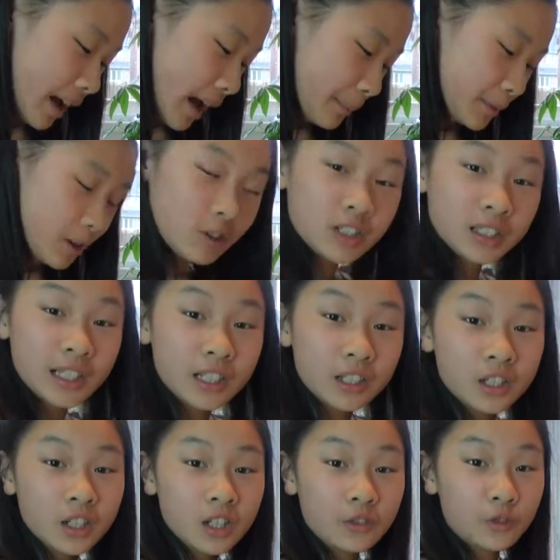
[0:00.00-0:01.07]
I'm going to let it
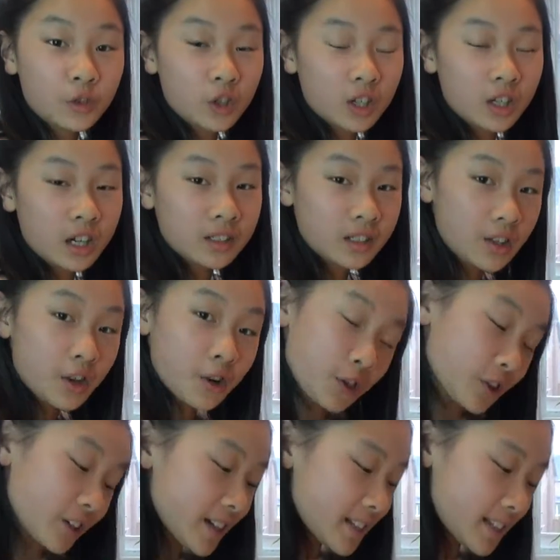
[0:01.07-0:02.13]
cook for another
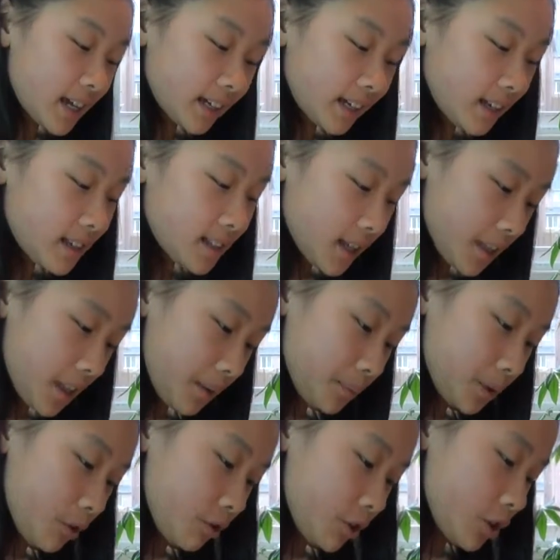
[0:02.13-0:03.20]
30 seconds and then
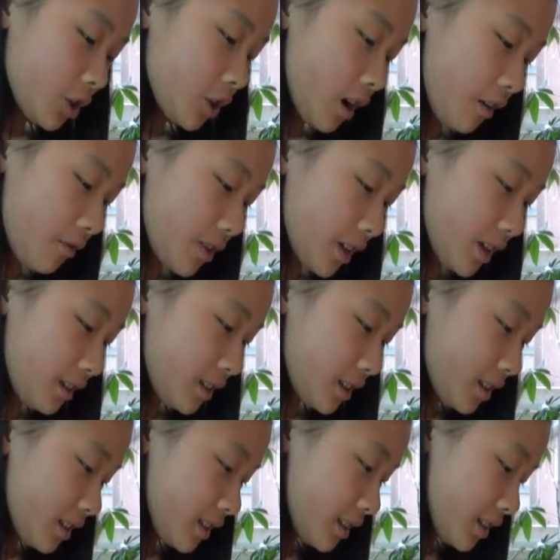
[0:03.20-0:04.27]
going to turn off the
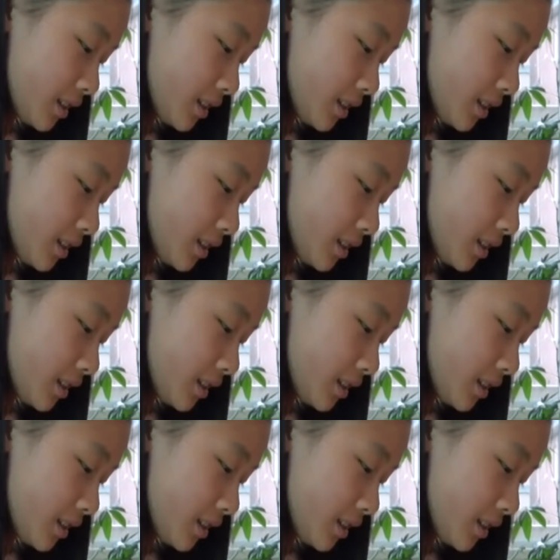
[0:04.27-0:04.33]
heat.